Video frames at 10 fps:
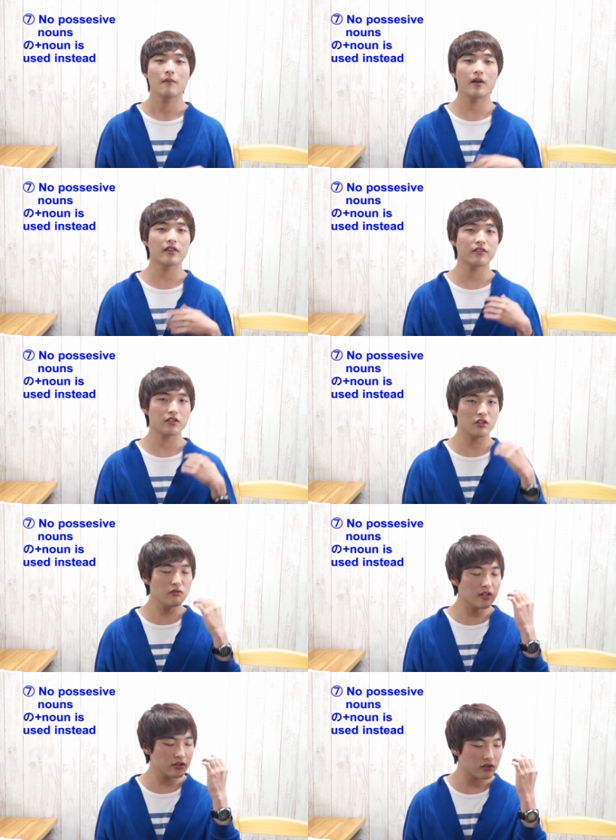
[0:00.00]
But
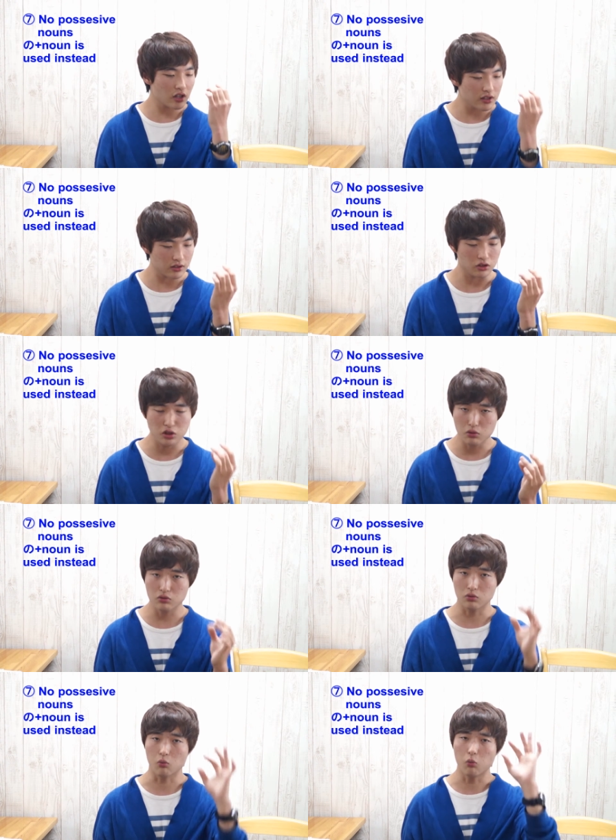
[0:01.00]
you'll just
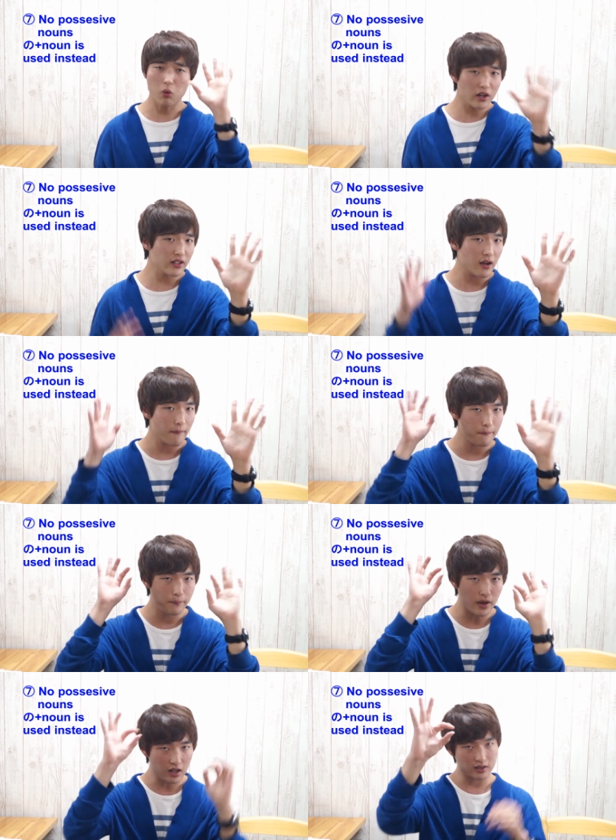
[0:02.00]
use one
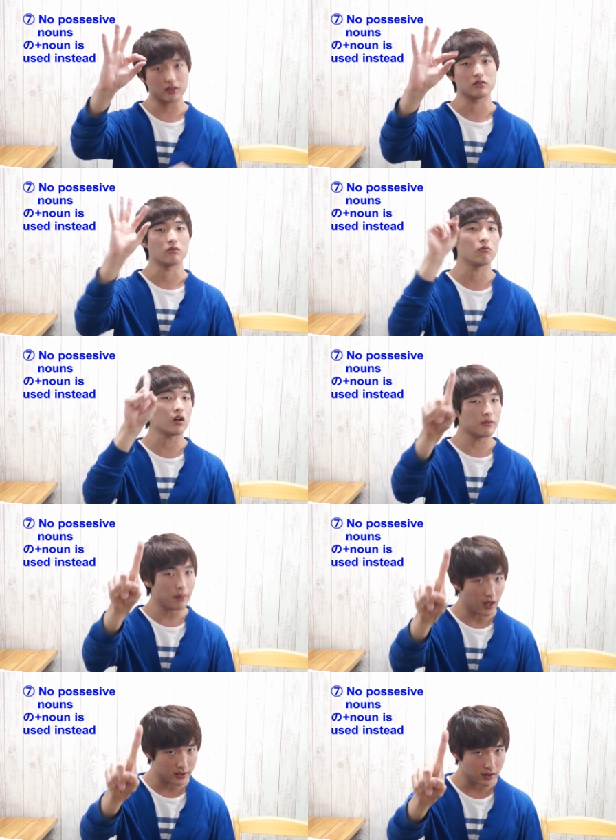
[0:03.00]
particle,
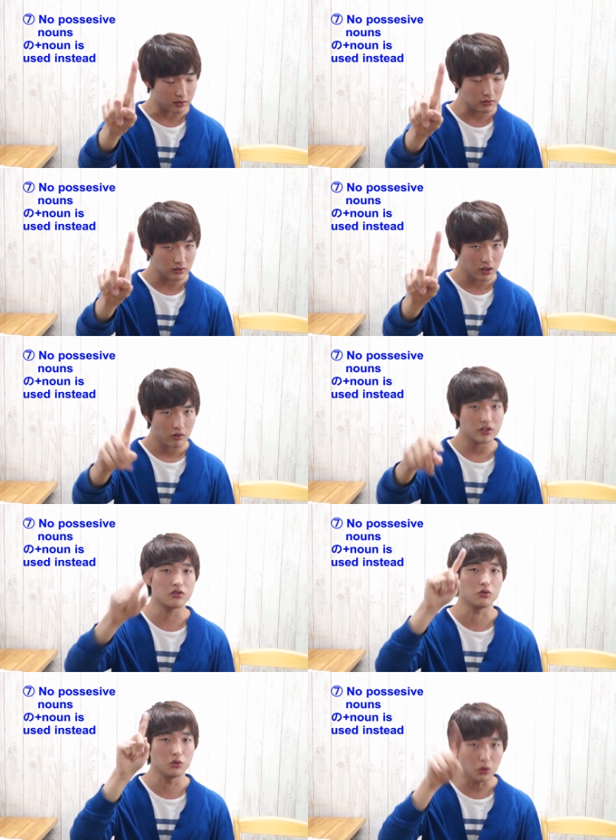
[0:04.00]

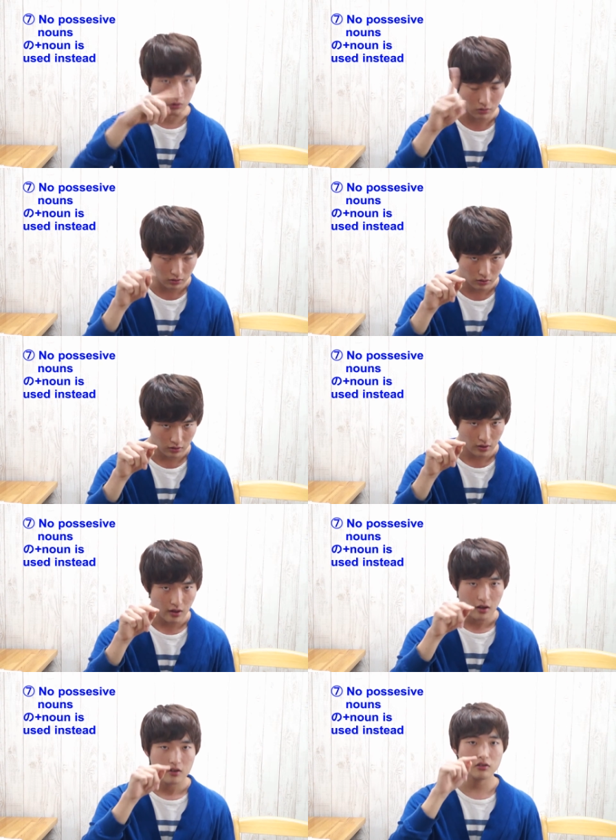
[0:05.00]
just no.
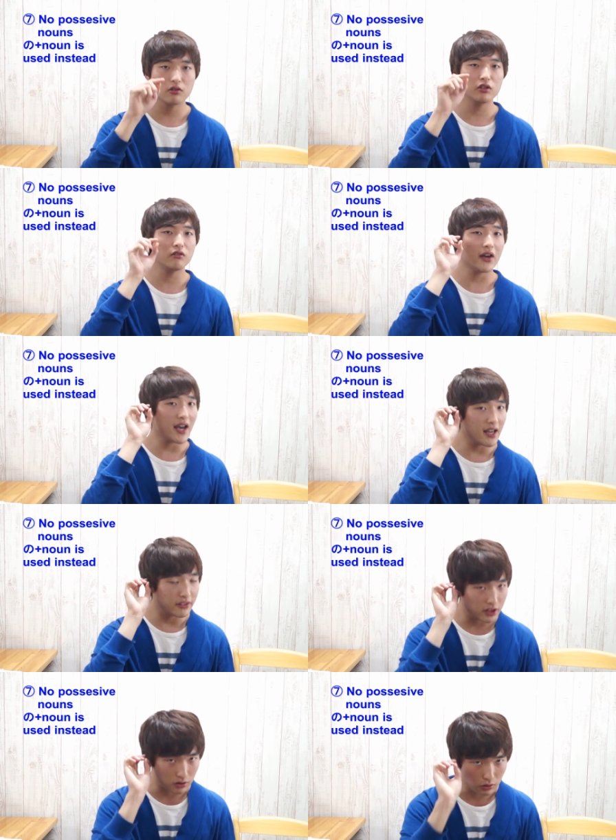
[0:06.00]
So you
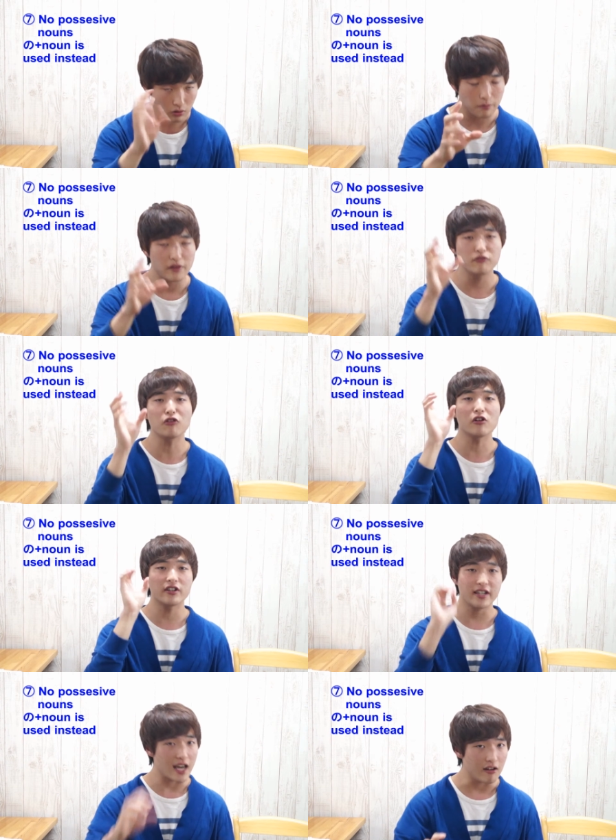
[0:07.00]
add this no before
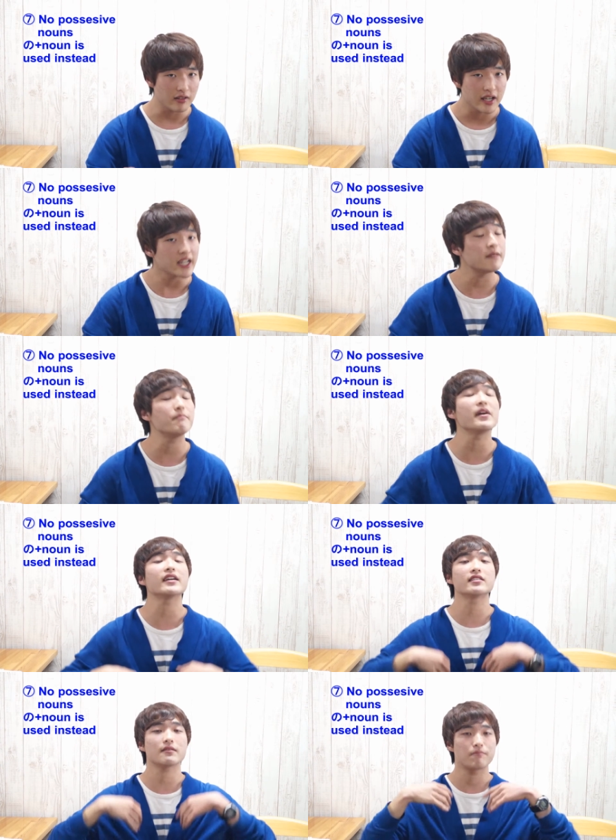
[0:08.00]
a noun and it
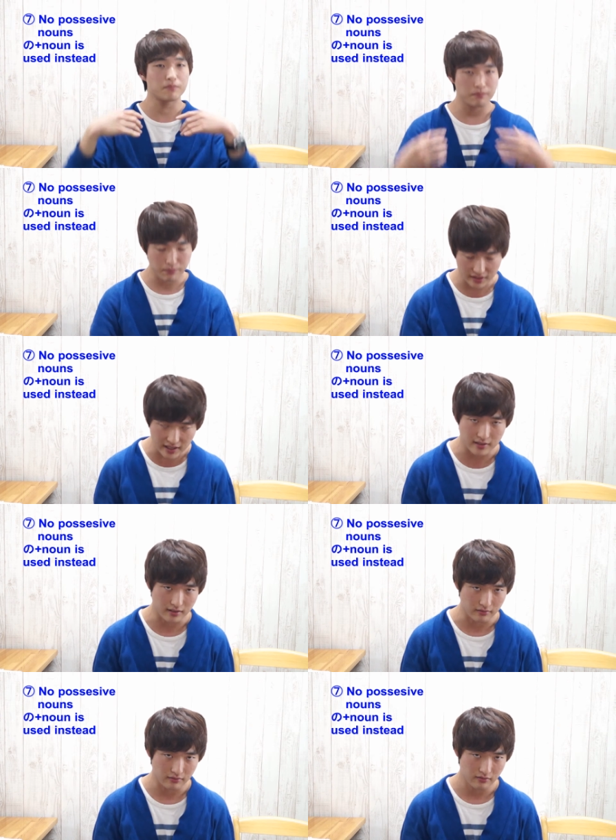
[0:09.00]
makes it
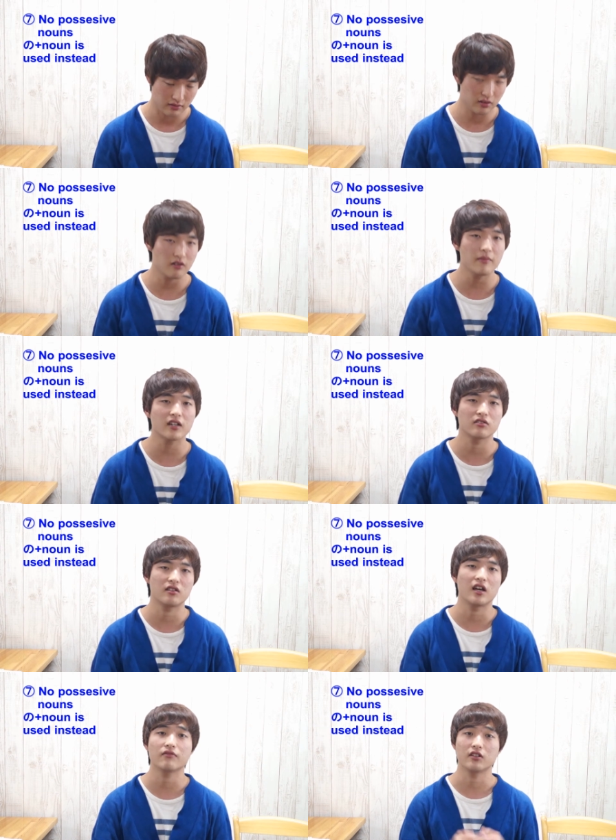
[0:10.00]
possessive. So it makes
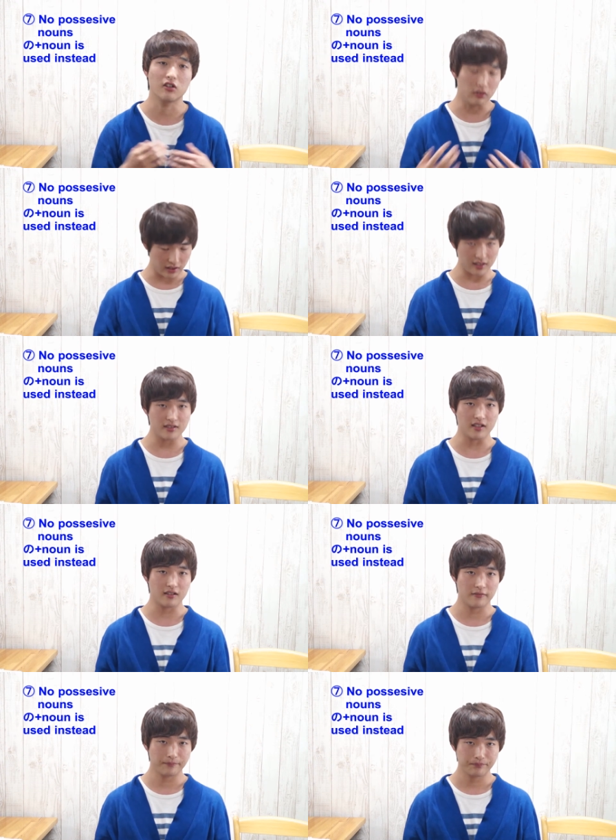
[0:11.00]
your life a lot easier.